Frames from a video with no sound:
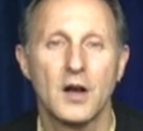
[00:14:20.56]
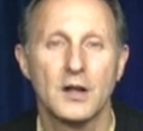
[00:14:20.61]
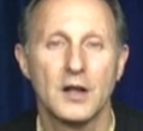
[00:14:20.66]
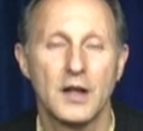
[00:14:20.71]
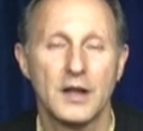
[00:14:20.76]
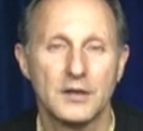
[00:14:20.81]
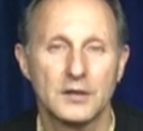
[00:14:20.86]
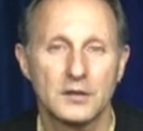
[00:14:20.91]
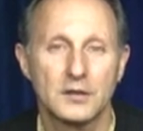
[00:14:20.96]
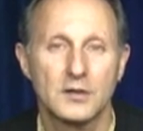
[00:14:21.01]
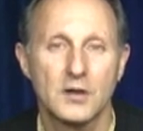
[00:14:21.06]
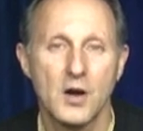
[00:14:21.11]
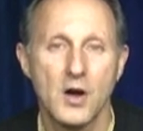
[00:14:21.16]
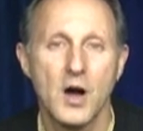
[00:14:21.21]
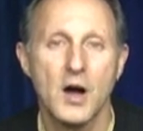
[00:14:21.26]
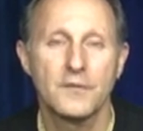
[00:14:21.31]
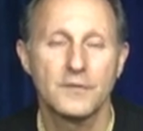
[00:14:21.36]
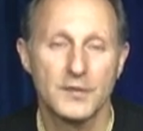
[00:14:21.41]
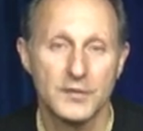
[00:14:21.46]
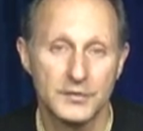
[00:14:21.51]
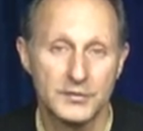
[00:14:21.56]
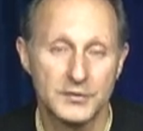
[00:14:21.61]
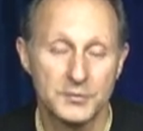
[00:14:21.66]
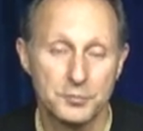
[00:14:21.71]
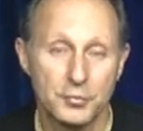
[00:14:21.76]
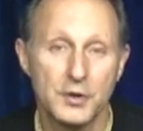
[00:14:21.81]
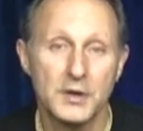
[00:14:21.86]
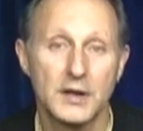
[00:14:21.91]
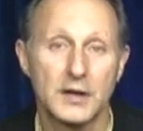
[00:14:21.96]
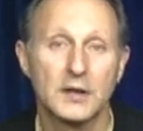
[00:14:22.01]
And kapha, the
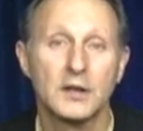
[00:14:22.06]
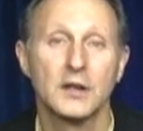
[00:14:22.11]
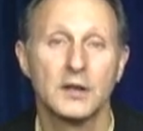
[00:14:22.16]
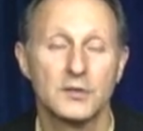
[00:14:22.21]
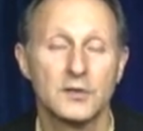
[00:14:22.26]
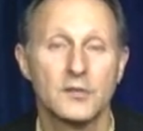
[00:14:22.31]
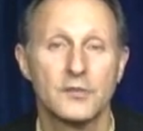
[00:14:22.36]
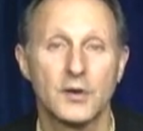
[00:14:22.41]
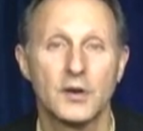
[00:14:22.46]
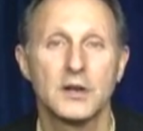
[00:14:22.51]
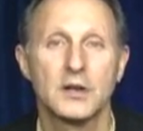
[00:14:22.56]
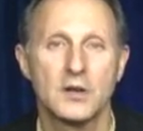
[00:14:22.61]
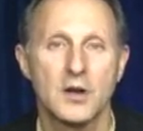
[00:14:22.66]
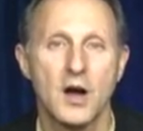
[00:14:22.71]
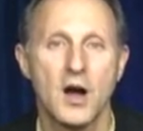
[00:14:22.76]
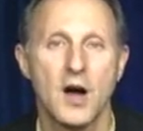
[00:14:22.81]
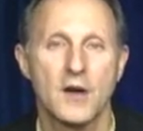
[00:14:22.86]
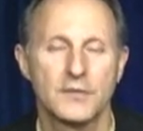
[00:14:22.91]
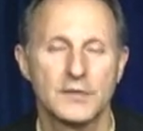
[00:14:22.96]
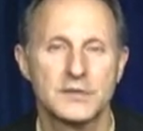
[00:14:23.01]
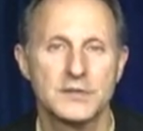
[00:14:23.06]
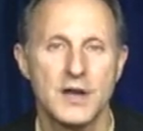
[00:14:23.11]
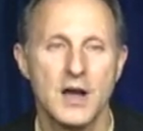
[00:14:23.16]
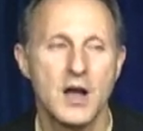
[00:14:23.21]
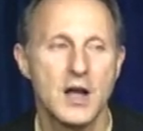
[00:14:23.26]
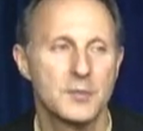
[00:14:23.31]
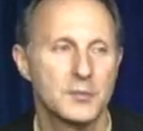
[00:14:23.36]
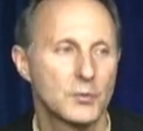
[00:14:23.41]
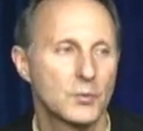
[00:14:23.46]
spring, is a very kapha time.